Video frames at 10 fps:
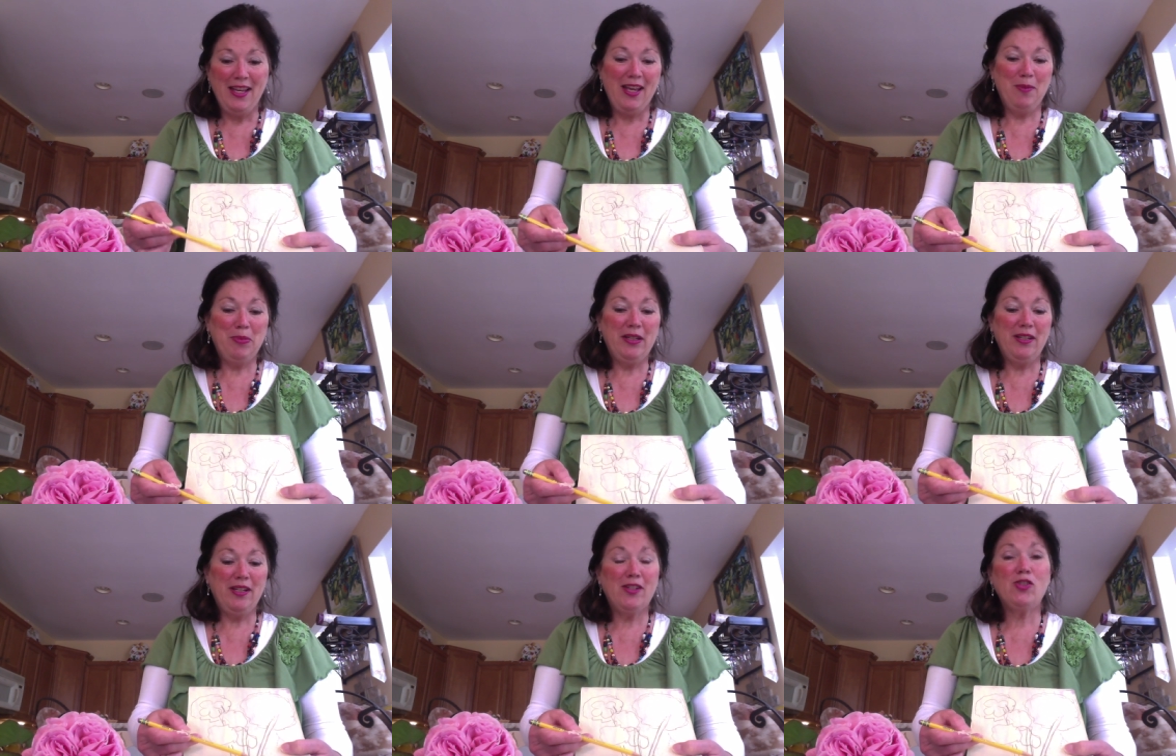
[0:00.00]
and plein
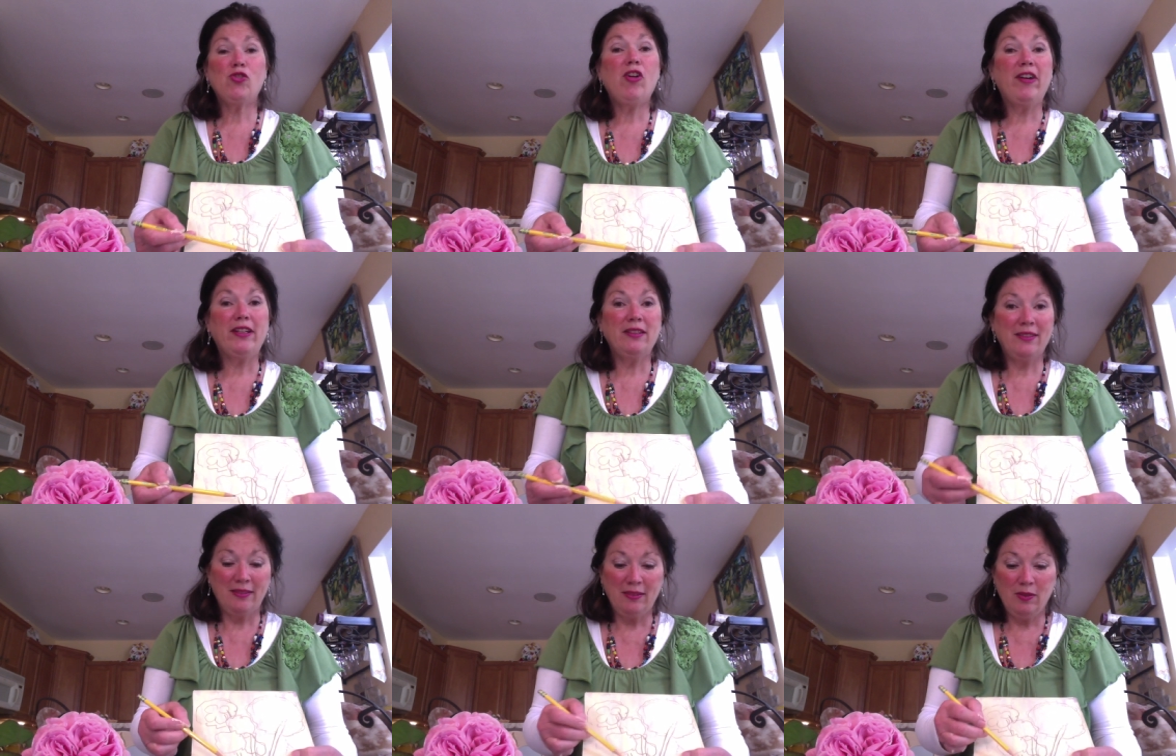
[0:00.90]
air drawing
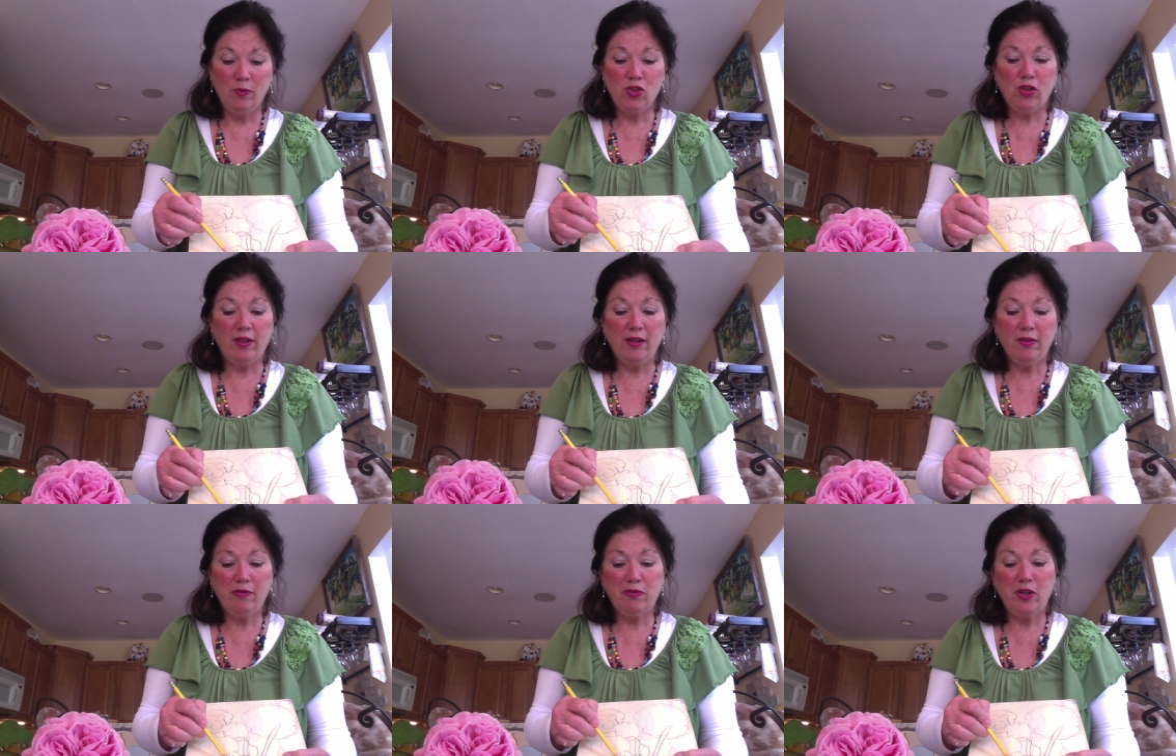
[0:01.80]
which a lot
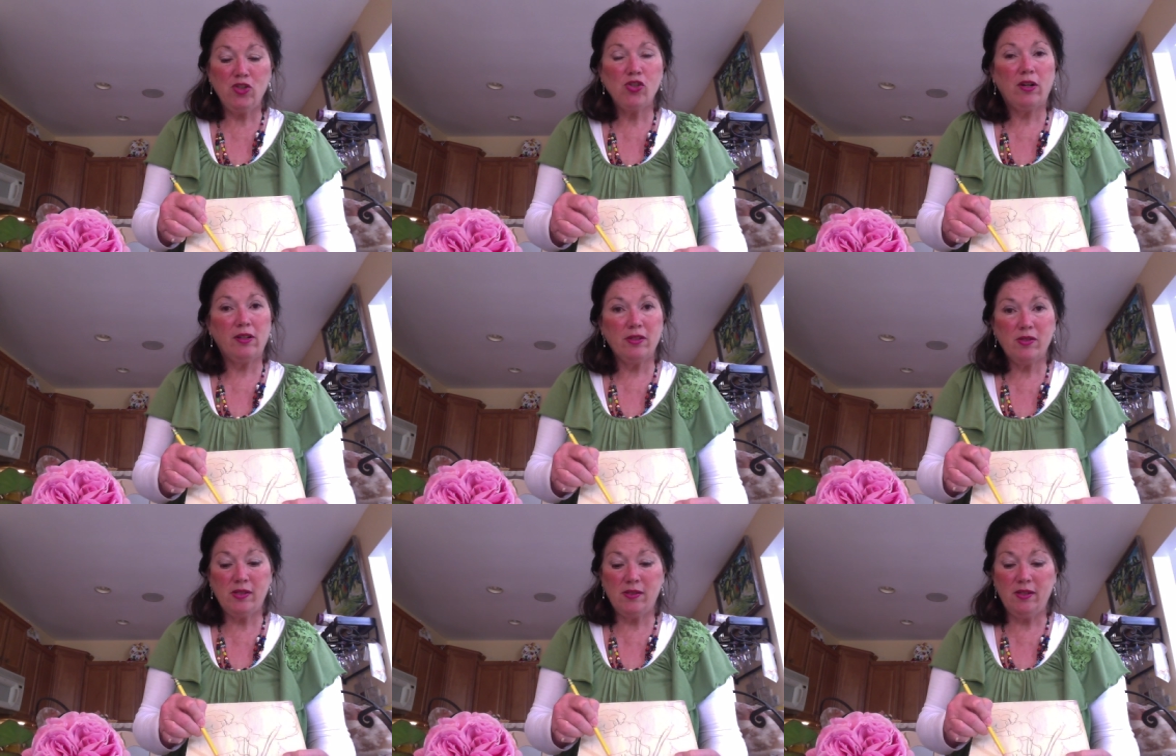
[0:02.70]
of the French
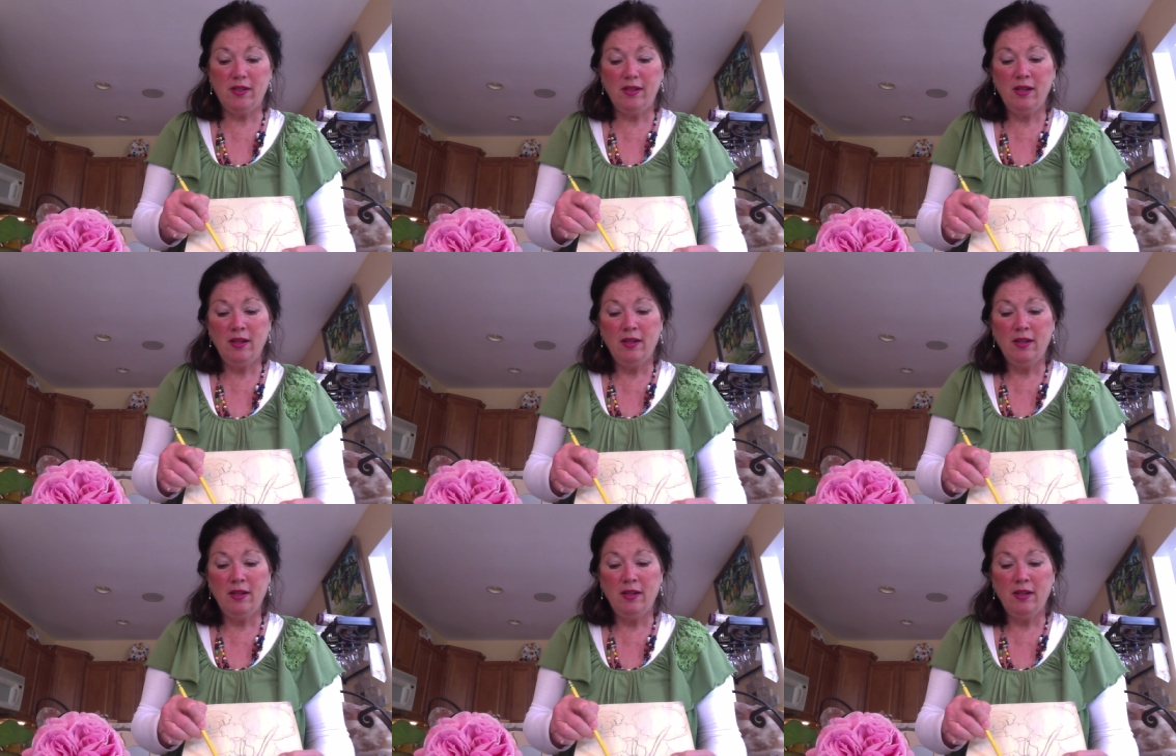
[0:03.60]
artists did